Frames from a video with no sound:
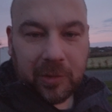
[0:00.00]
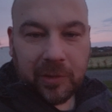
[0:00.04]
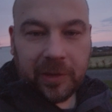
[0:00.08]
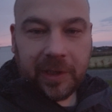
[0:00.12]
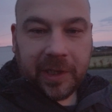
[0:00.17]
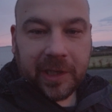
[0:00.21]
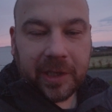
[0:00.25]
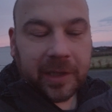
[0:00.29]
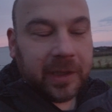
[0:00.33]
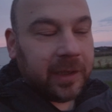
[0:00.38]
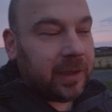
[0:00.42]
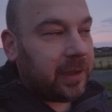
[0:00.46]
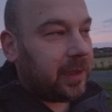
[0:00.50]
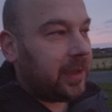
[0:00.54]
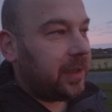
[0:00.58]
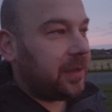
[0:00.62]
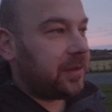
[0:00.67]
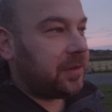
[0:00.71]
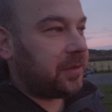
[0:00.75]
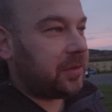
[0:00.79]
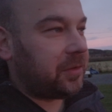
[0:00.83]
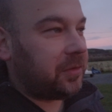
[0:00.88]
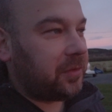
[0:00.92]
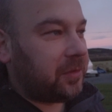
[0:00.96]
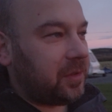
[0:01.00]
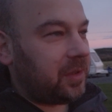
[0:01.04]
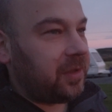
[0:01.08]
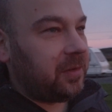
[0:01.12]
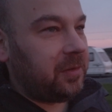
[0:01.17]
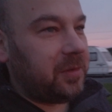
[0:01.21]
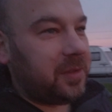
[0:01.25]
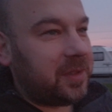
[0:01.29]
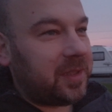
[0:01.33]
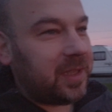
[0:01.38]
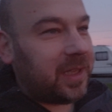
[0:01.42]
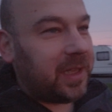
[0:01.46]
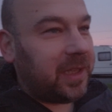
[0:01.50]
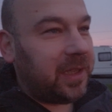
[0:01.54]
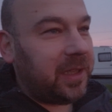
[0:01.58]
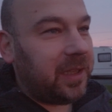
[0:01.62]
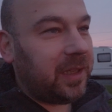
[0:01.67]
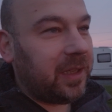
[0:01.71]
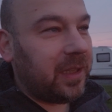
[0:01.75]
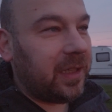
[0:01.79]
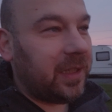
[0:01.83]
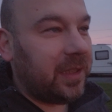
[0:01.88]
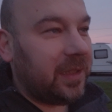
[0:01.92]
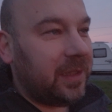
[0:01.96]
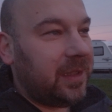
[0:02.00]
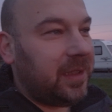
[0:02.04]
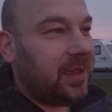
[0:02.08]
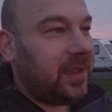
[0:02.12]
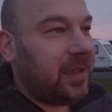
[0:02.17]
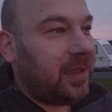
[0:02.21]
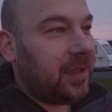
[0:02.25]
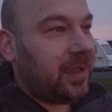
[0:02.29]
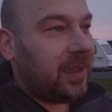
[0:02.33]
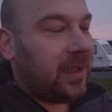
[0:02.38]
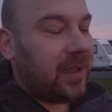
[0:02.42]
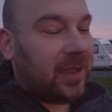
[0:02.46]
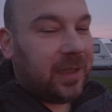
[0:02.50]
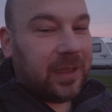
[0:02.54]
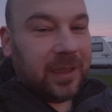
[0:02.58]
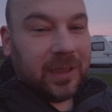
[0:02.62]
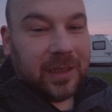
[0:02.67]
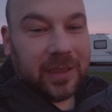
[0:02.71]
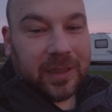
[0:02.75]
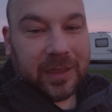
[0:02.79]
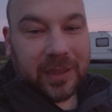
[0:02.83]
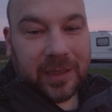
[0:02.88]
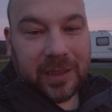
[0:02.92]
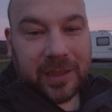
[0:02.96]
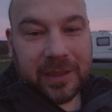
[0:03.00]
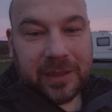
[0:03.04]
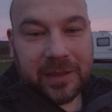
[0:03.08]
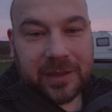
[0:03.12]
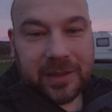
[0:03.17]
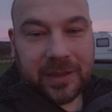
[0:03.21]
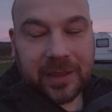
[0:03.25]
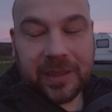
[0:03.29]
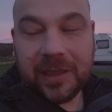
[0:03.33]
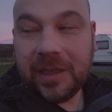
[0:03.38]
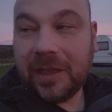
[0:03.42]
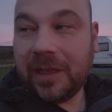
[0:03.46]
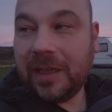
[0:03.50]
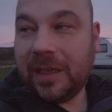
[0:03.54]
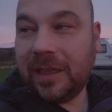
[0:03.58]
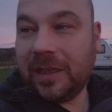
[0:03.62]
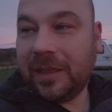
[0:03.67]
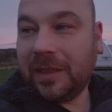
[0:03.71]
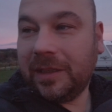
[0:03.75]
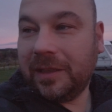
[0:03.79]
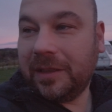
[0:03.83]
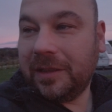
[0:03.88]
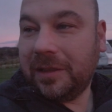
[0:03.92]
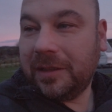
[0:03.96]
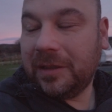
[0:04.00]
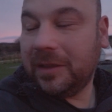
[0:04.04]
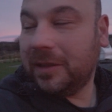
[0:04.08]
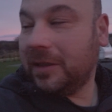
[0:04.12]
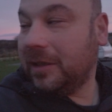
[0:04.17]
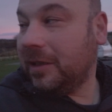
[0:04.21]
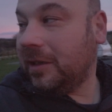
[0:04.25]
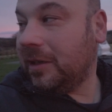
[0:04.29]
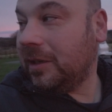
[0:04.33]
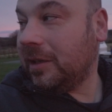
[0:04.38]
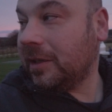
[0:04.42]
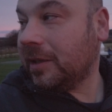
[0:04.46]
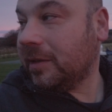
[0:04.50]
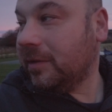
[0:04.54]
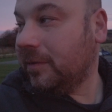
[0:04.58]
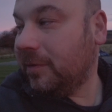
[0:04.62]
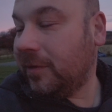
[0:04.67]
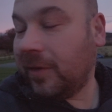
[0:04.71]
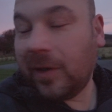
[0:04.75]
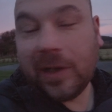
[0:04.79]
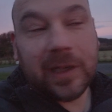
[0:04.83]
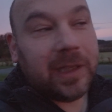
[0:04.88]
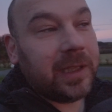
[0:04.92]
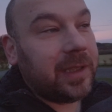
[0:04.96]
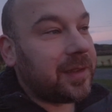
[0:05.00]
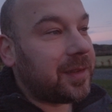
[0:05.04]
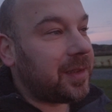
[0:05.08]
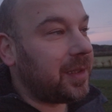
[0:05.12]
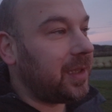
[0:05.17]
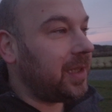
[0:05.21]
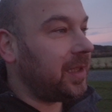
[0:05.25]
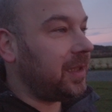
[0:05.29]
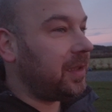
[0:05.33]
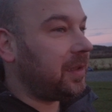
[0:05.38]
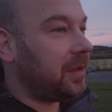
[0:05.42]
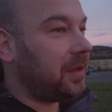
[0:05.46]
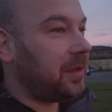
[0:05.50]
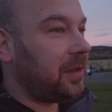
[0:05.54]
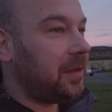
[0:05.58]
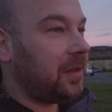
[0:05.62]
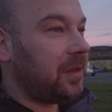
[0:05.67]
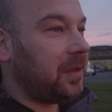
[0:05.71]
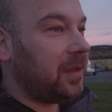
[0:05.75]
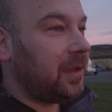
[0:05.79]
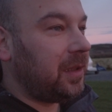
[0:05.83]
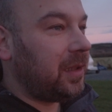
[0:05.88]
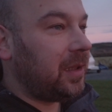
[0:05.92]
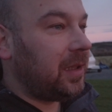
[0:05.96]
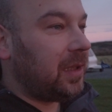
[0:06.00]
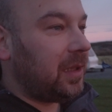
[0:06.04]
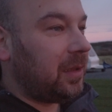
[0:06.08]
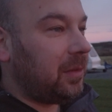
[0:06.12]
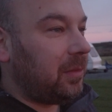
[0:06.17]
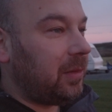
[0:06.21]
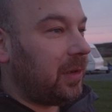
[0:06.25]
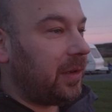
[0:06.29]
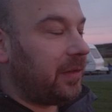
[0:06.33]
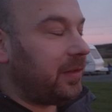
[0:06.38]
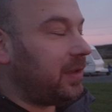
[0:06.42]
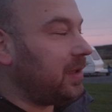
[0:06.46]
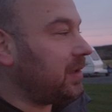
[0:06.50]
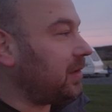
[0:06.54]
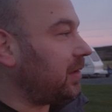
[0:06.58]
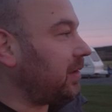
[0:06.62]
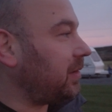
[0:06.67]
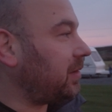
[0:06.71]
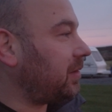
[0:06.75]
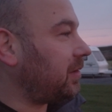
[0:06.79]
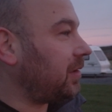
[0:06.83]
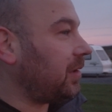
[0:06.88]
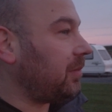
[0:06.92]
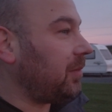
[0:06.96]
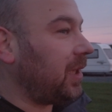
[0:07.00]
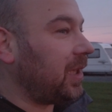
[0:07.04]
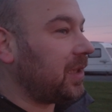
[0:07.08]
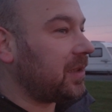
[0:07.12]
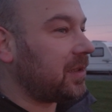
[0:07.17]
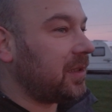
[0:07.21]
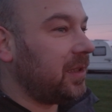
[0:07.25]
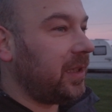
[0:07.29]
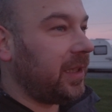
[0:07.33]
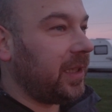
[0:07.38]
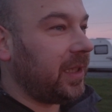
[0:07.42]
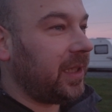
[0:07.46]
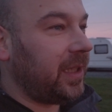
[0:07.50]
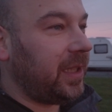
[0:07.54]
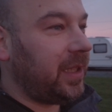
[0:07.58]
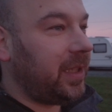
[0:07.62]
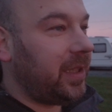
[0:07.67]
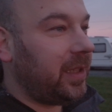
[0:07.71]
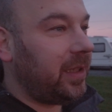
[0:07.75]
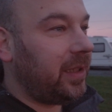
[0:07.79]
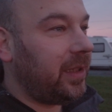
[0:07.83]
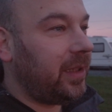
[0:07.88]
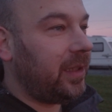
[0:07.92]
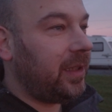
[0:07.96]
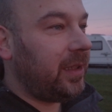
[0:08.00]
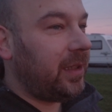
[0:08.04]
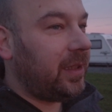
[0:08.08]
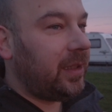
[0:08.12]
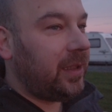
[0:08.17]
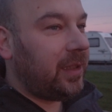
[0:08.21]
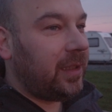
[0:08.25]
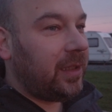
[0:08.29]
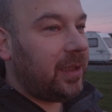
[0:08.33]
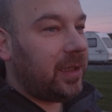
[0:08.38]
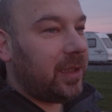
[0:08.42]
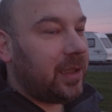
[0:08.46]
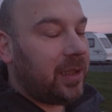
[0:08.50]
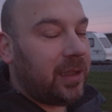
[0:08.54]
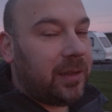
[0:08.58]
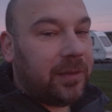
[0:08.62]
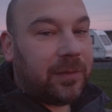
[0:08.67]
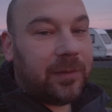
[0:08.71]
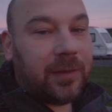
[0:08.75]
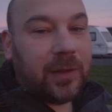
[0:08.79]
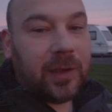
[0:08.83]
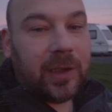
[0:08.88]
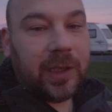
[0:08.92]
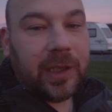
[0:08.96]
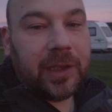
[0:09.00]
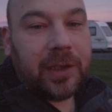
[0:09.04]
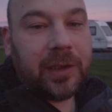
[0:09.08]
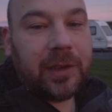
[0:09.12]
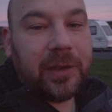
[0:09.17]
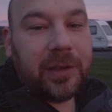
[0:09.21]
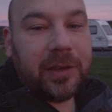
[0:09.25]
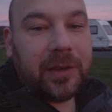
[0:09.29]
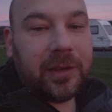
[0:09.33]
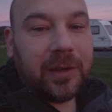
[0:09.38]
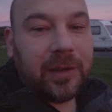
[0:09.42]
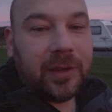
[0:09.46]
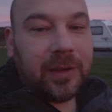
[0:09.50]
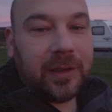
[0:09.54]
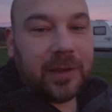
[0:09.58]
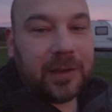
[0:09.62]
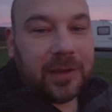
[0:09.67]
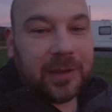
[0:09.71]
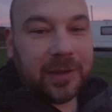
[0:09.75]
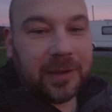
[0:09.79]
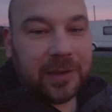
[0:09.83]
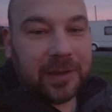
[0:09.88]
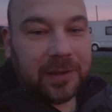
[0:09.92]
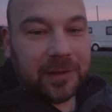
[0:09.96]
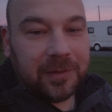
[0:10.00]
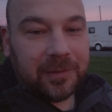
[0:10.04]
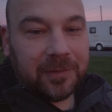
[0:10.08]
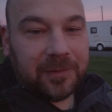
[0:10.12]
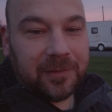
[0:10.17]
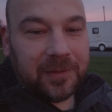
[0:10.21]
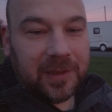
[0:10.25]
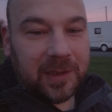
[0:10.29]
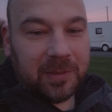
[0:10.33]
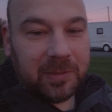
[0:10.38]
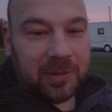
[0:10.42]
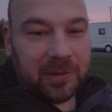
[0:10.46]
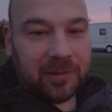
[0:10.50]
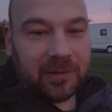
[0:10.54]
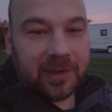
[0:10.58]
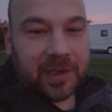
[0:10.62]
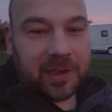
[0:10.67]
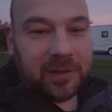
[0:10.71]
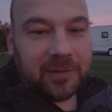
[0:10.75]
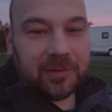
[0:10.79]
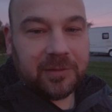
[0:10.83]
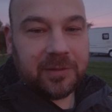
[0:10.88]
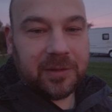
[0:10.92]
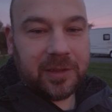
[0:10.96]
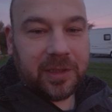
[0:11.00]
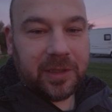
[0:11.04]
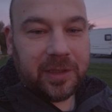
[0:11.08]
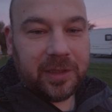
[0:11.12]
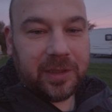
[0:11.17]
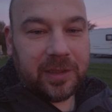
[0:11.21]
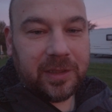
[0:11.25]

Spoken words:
morning, it's Tuesday, and I can finally see where it is I stopped last night. And if I flip around,